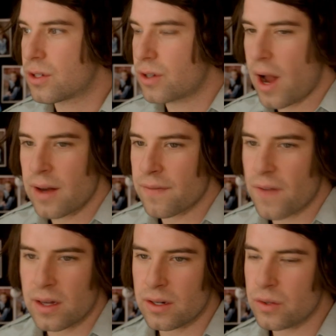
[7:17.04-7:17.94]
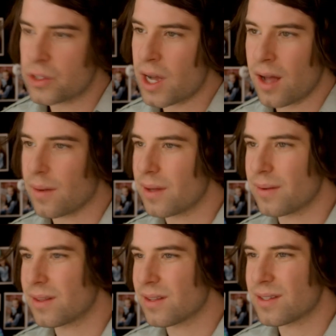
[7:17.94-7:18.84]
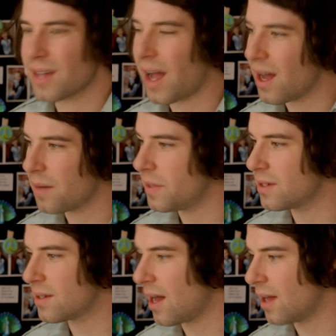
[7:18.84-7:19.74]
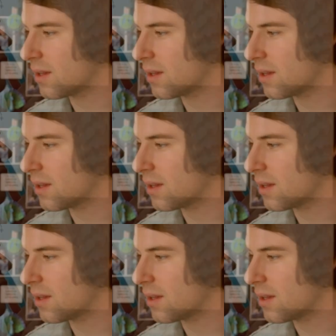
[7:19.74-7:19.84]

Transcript: Trying to find a new job. Uh, this economy is. I not...